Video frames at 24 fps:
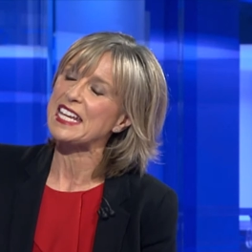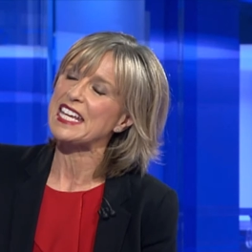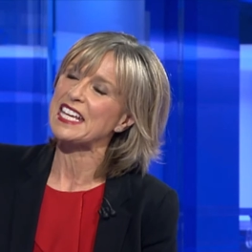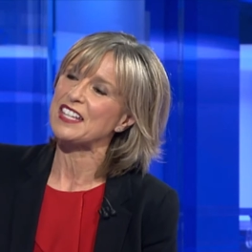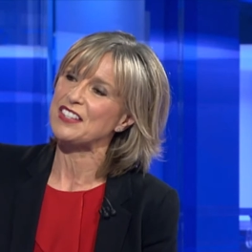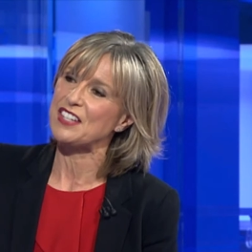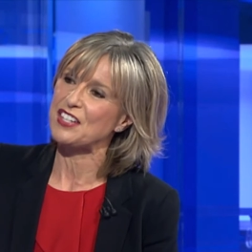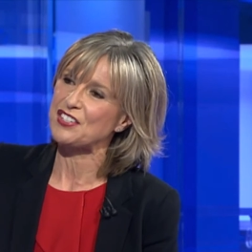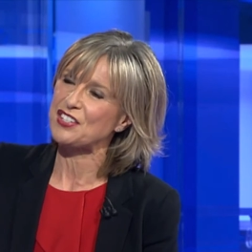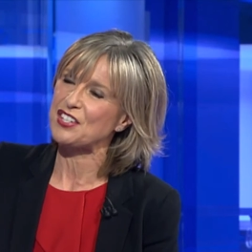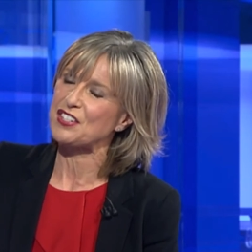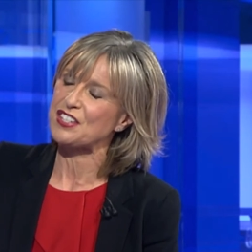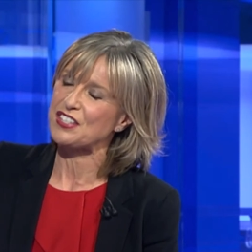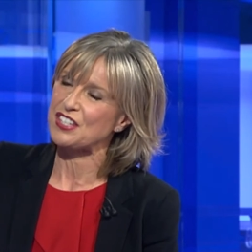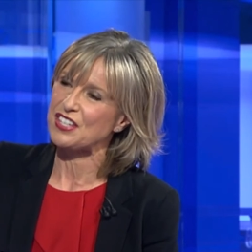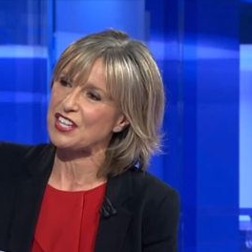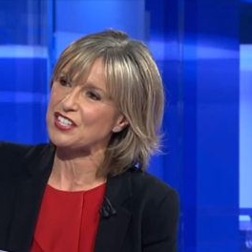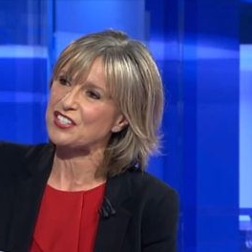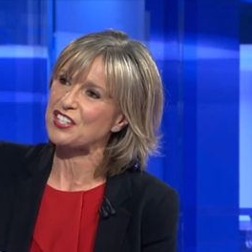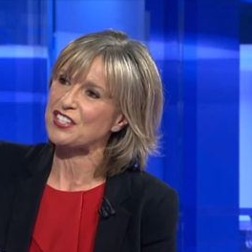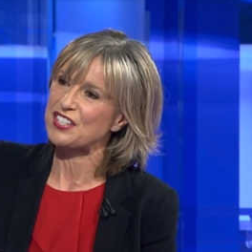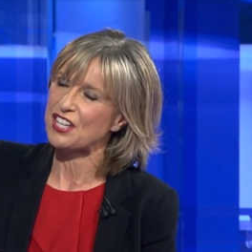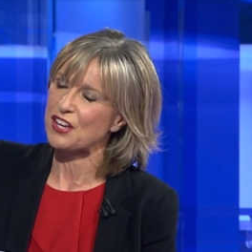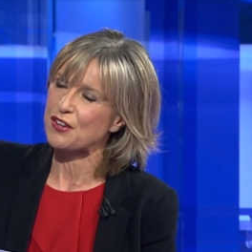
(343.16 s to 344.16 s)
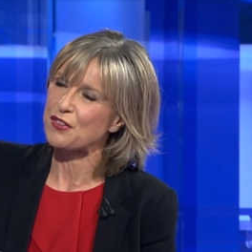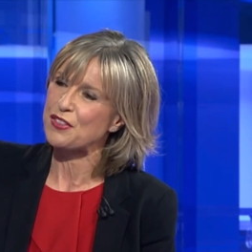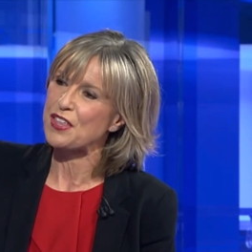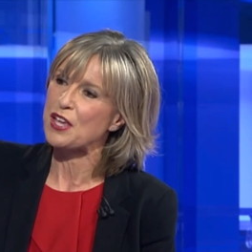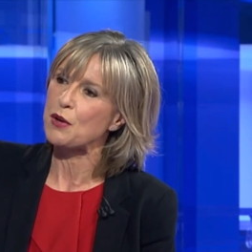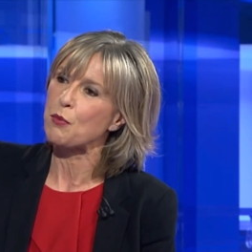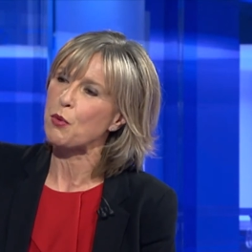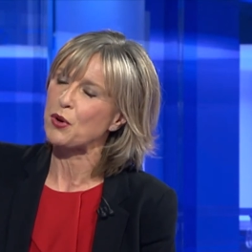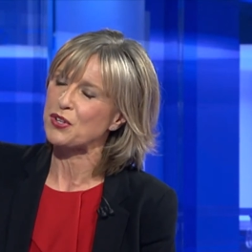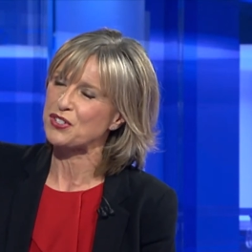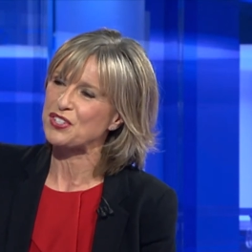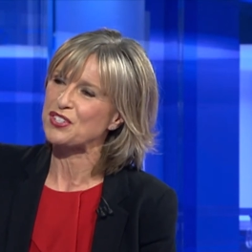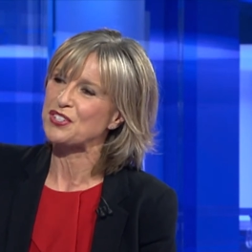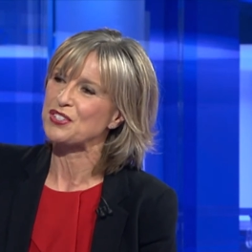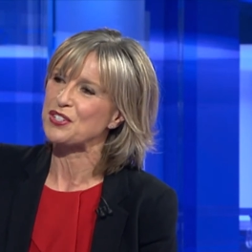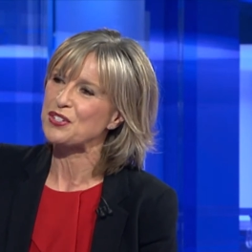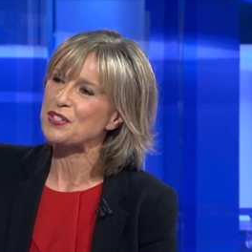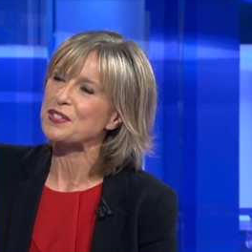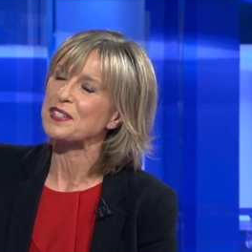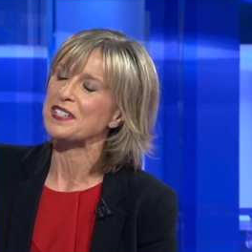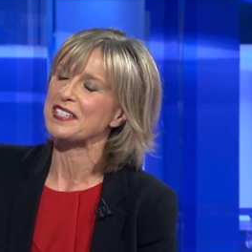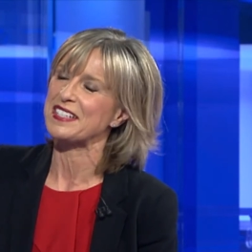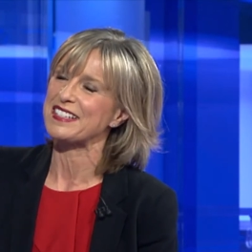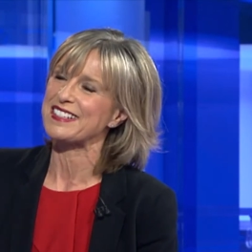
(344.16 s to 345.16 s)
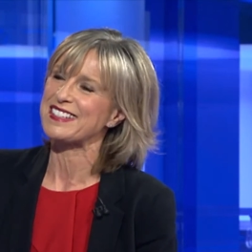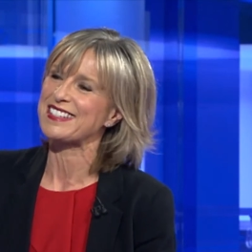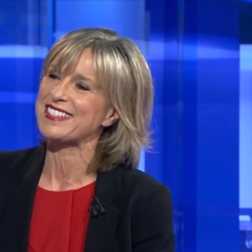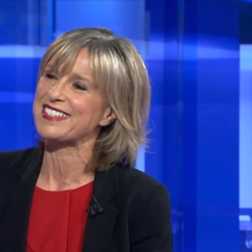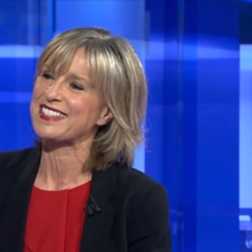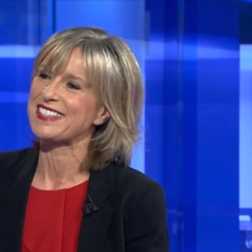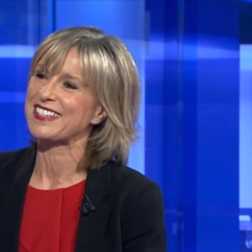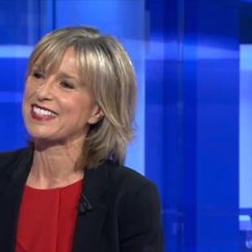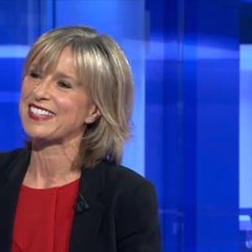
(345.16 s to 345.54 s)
and this is how they want to do it.